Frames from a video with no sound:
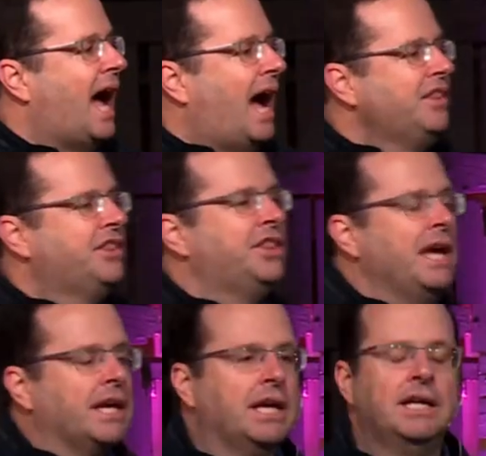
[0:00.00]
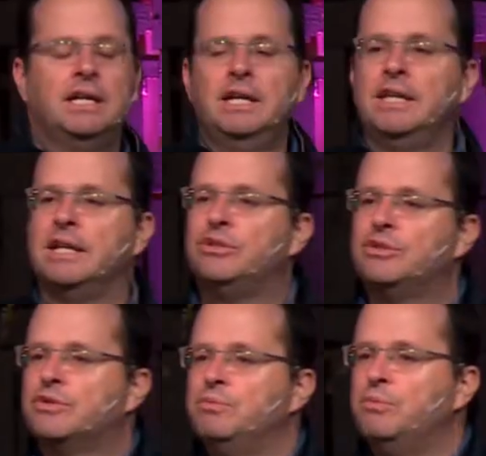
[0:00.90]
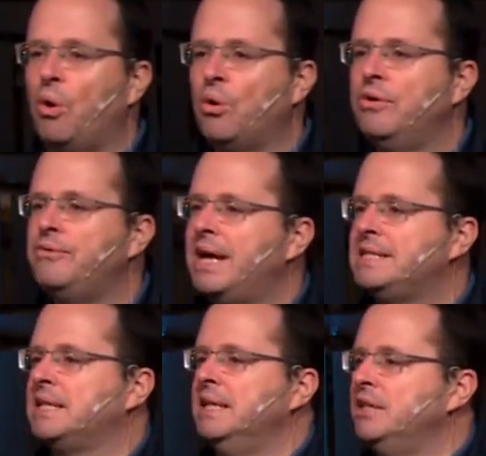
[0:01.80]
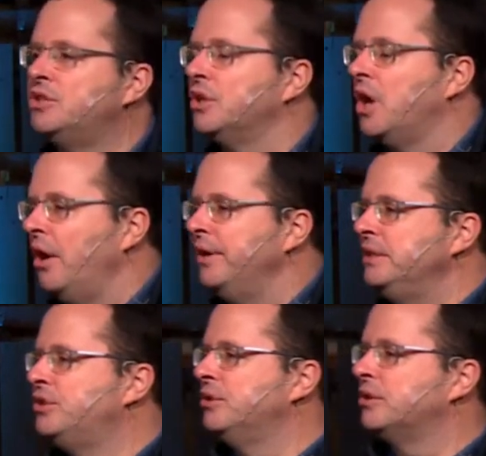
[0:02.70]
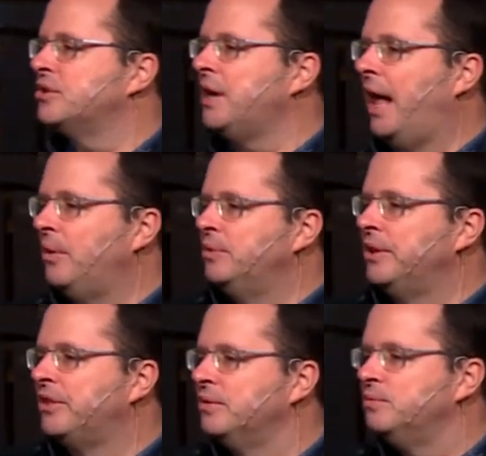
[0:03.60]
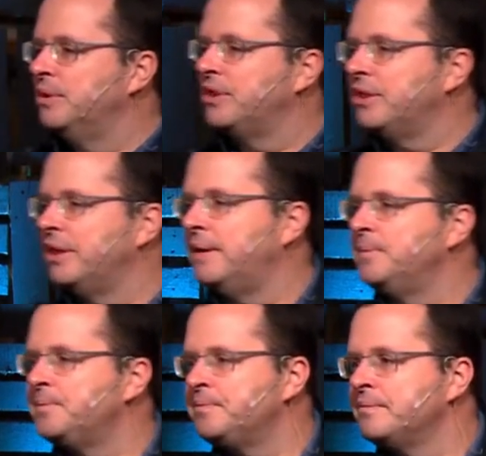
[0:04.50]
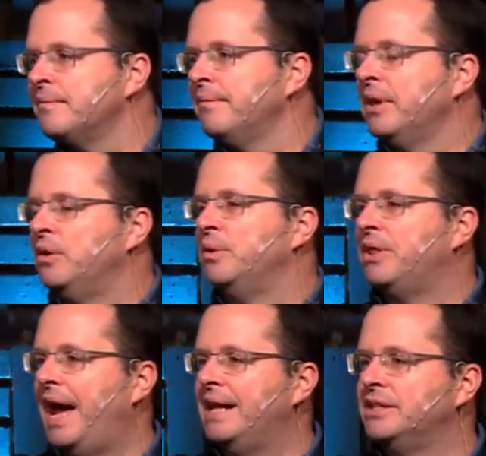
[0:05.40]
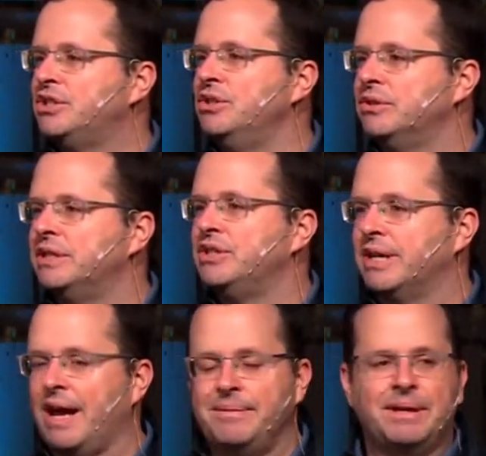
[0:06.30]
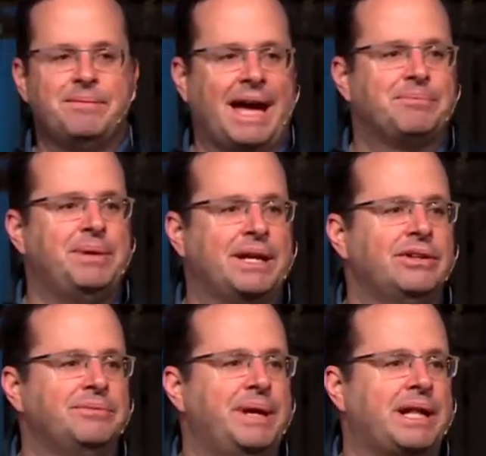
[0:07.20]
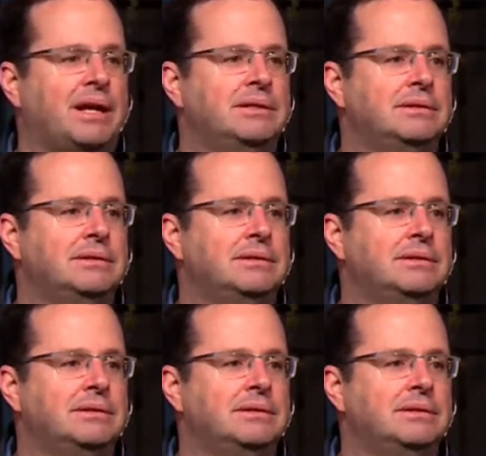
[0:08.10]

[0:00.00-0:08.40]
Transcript: I think that more of us need to go into a trial with the attitude that you're coming back bigger and better.